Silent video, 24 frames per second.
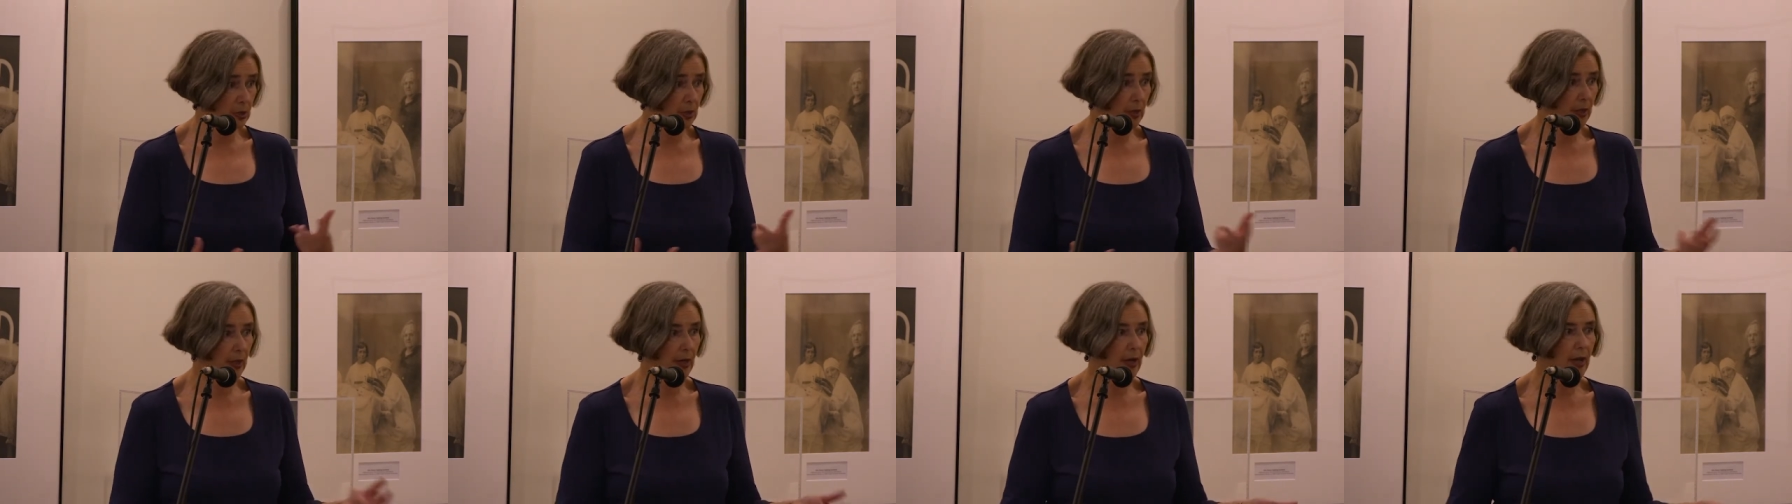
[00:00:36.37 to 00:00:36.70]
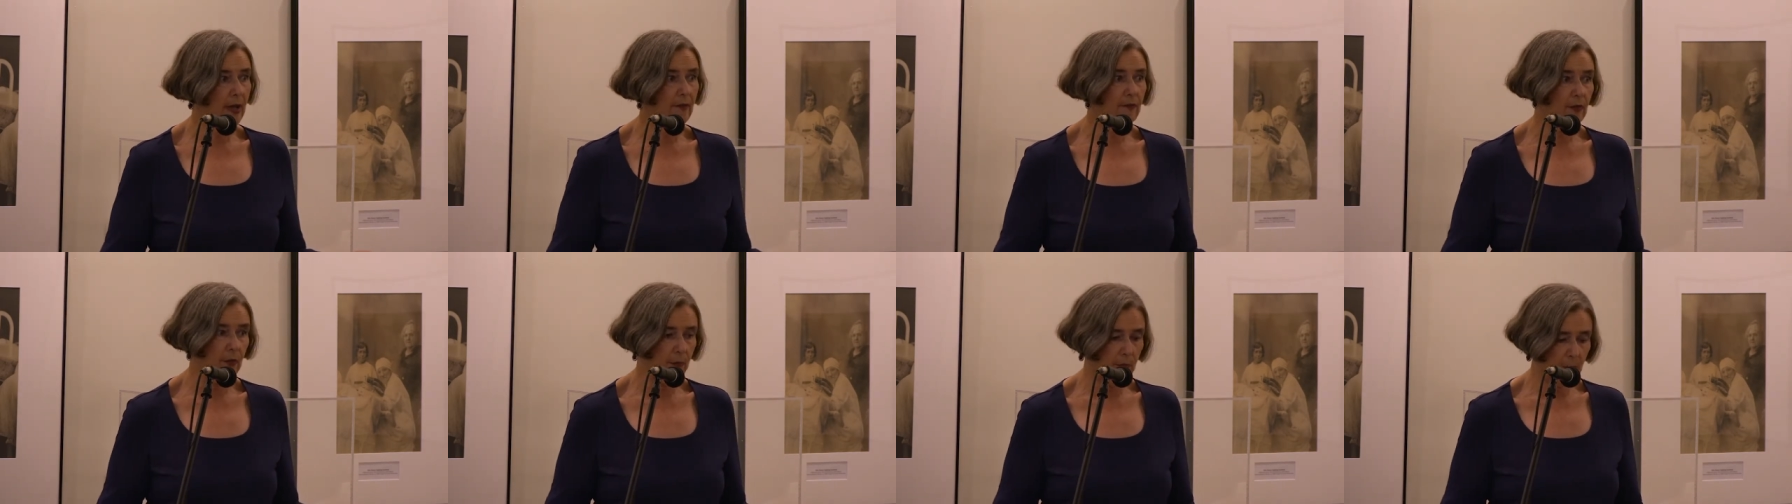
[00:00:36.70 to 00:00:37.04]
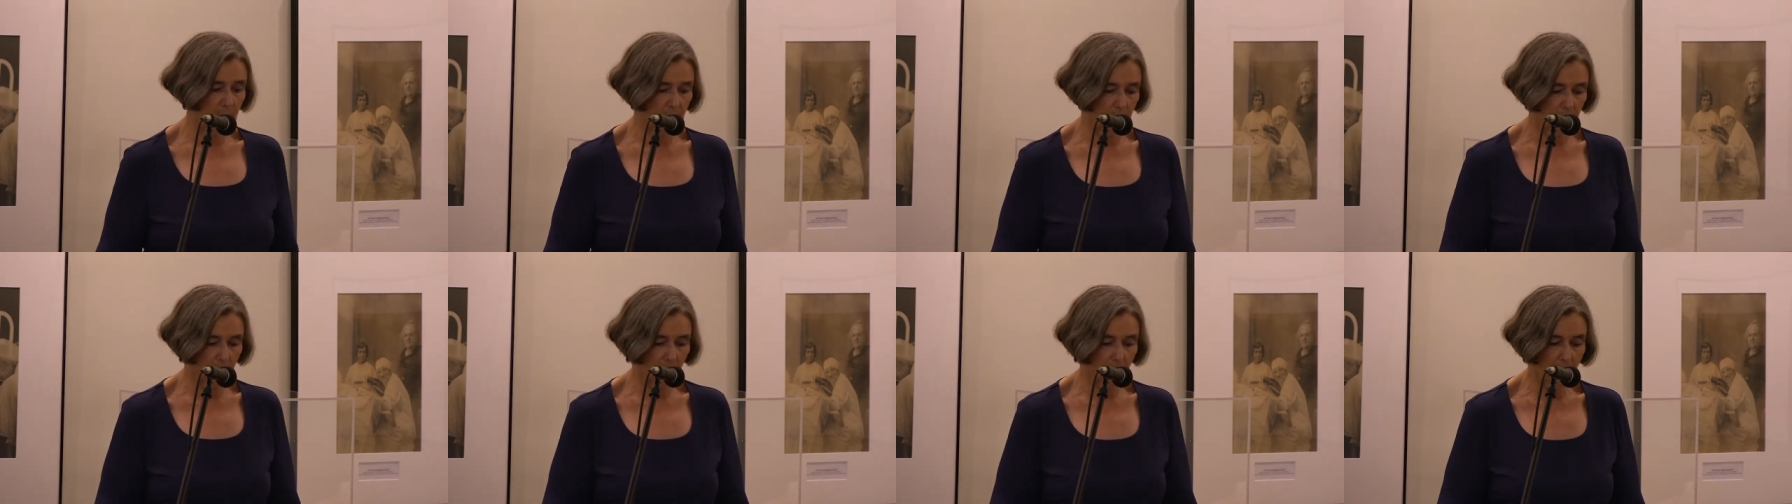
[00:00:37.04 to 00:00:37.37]
and there haven't
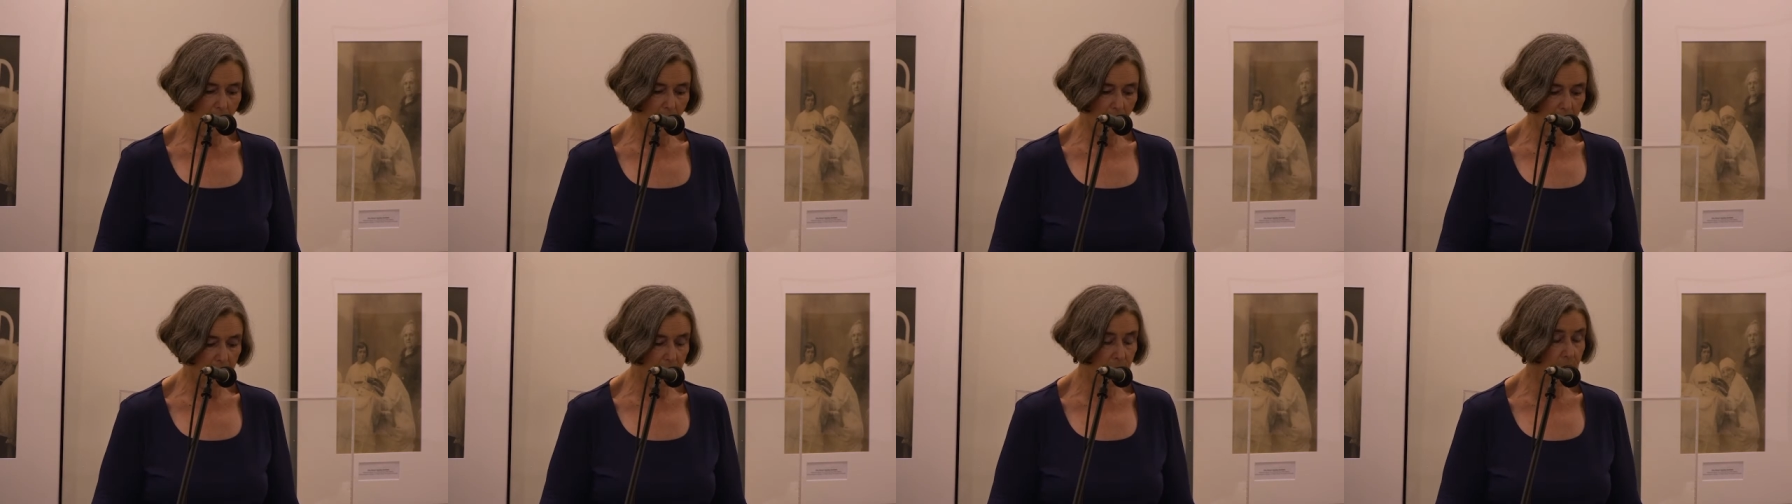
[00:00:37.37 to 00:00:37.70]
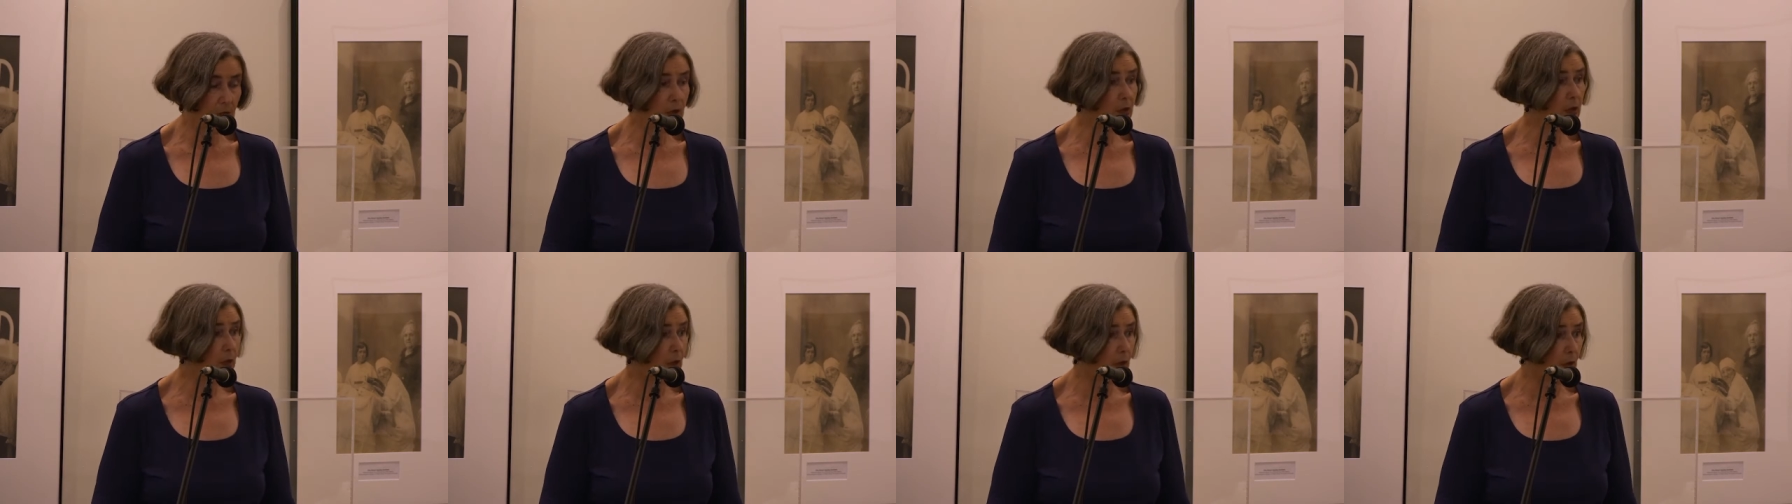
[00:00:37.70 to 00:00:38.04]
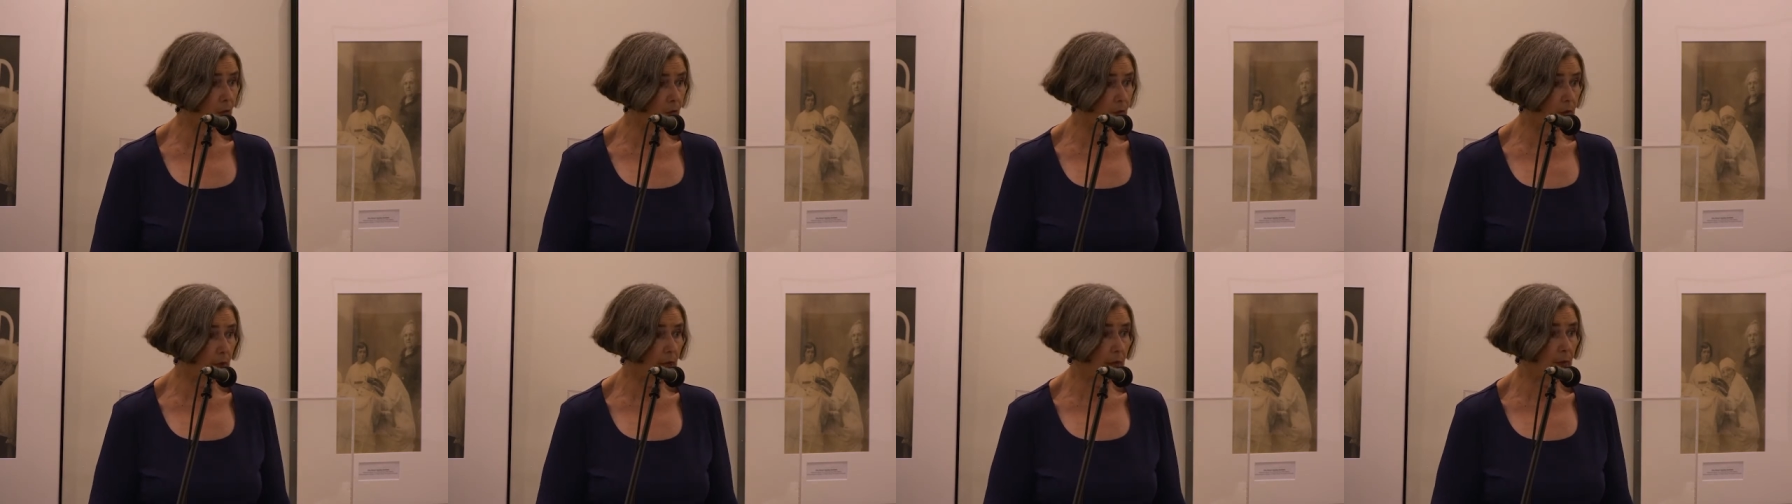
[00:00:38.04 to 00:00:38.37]
been a lot done
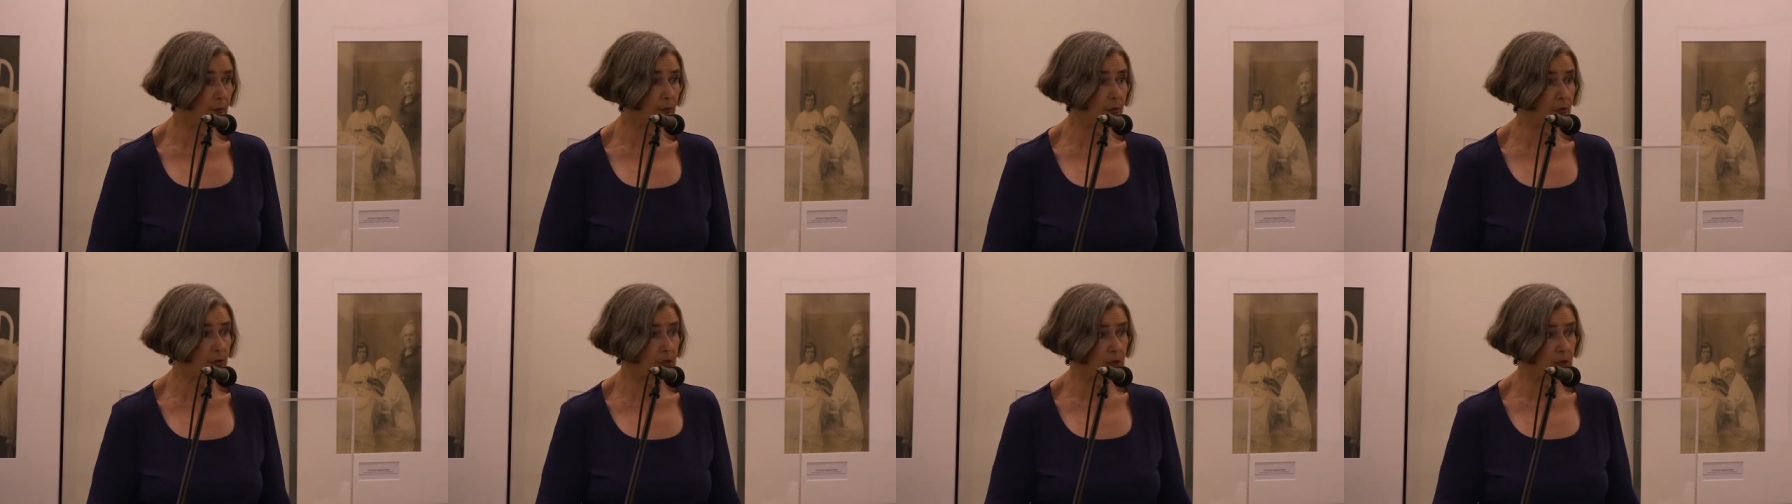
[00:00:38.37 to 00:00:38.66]
on that,